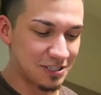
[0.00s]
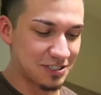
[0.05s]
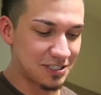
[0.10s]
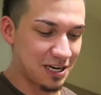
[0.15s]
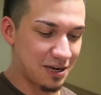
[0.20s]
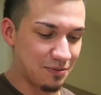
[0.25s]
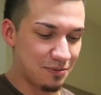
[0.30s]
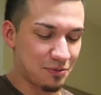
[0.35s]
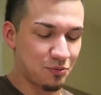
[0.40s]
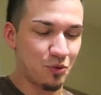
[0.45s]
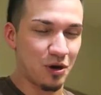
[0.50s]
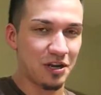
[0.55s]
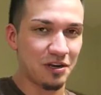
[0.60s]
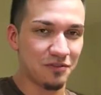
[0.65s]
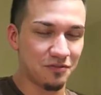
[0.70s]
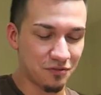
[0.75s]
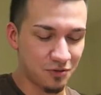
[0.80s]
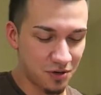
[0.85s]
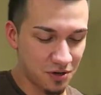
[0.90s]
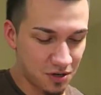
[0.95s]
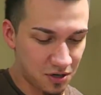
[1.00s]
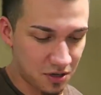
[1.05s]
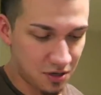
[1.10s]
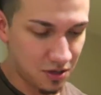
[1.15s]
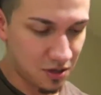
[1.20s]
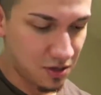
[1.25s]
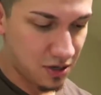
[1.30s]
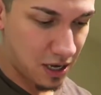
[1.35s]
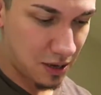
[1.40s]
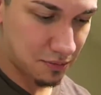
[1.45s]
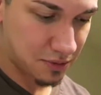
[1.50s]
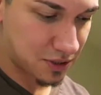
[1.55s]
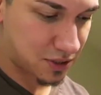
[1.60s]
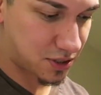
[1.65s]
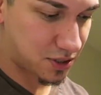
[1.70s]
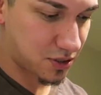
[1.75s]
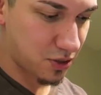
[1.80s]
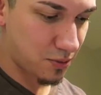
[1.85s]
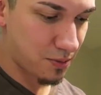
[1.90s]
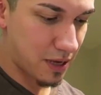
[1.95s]
is that I've been waiting for? i will be
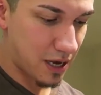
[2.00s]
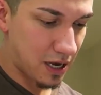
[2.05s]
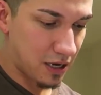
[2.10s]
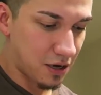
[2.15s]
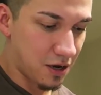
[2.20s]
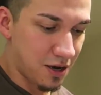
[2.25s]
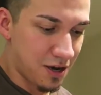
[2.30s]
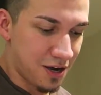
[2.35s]
so mad.